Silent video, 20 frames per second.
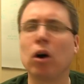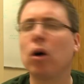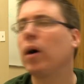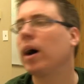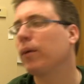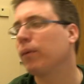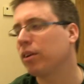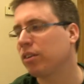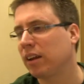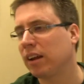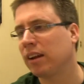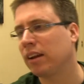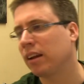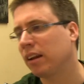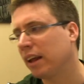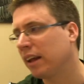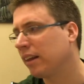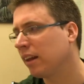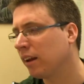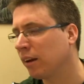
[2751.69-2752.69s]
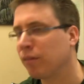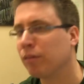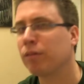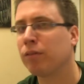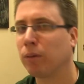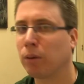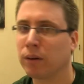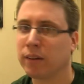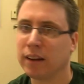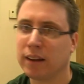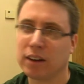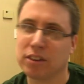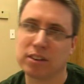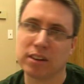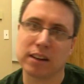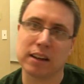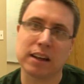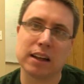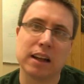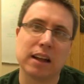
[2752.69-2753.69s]
Oh, I wish they did it like they did in 4th
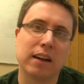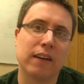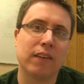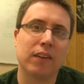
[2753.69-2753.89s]
edition.